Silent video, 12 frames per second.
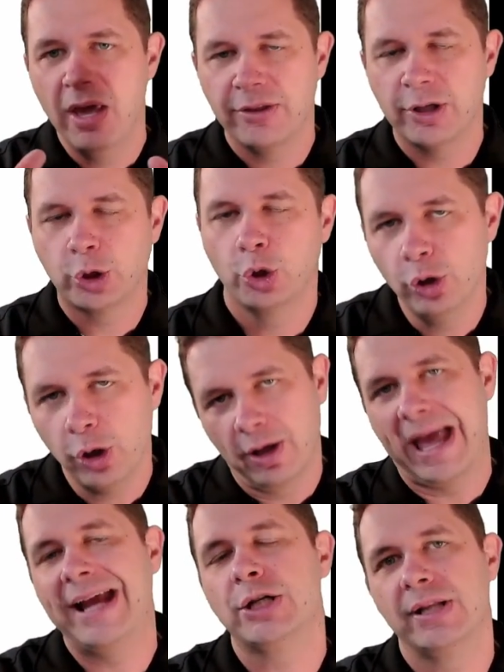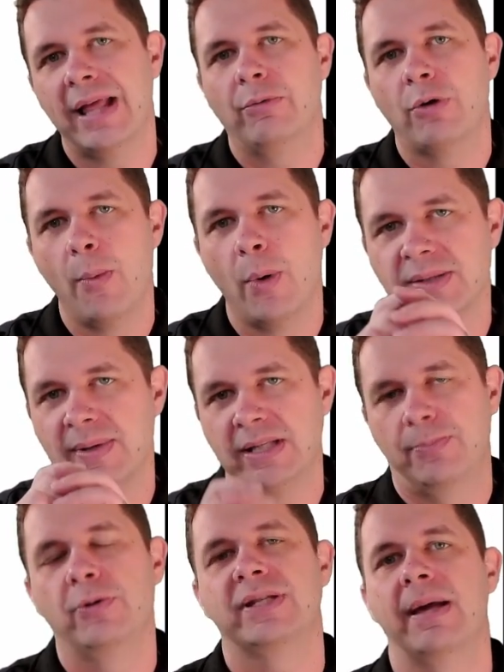the true location that robot's meant
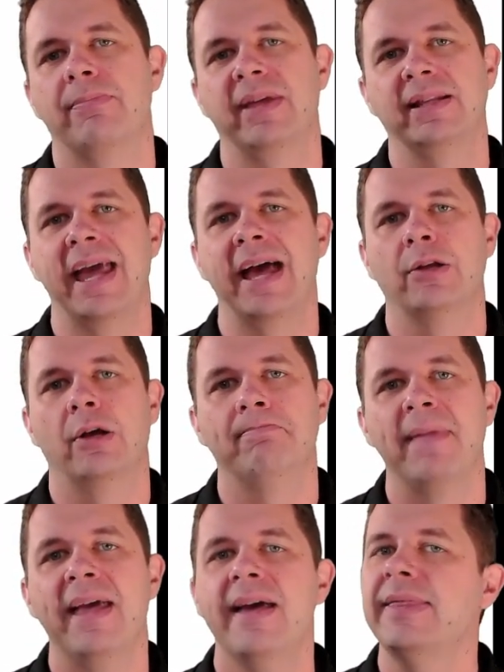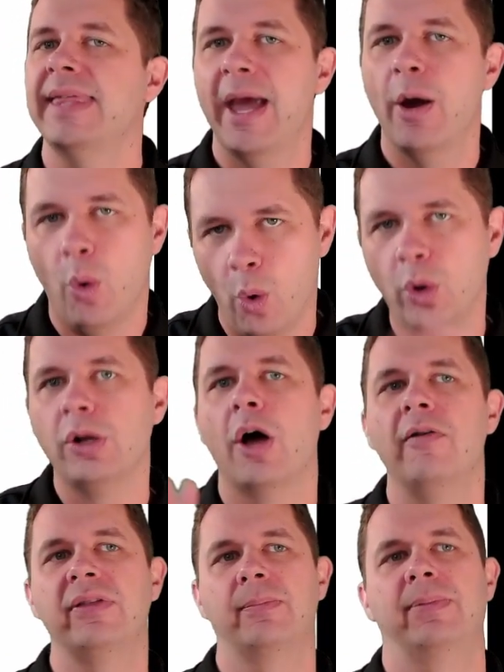to put something down on. They're all
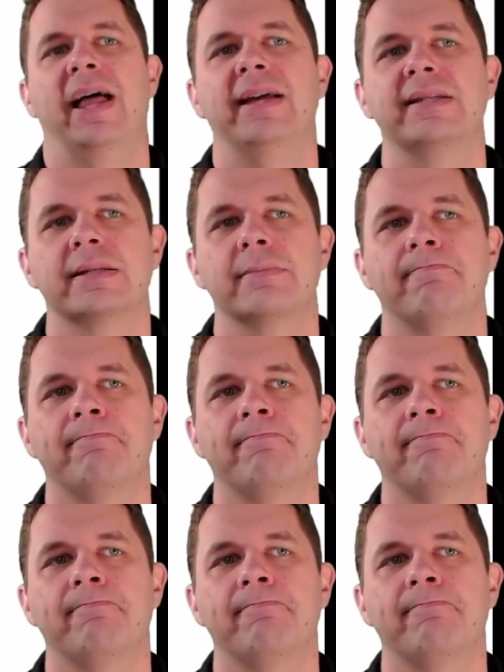over the place.